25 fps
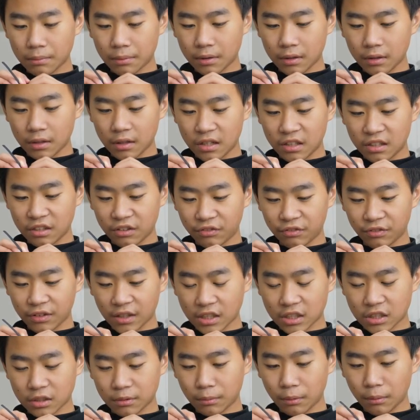but it's a
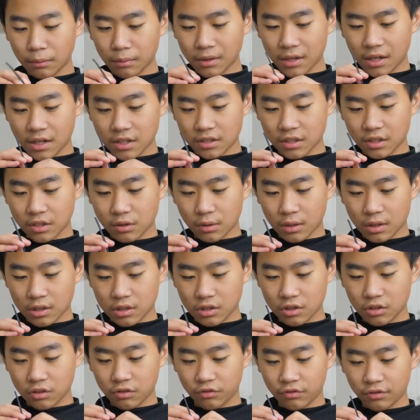flexible plastic, so I'm
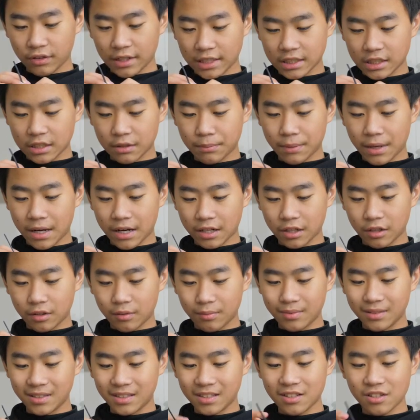going to flex it back into
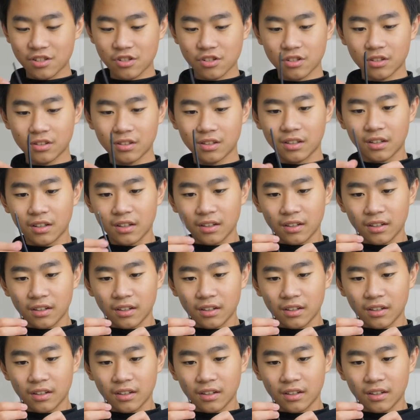position.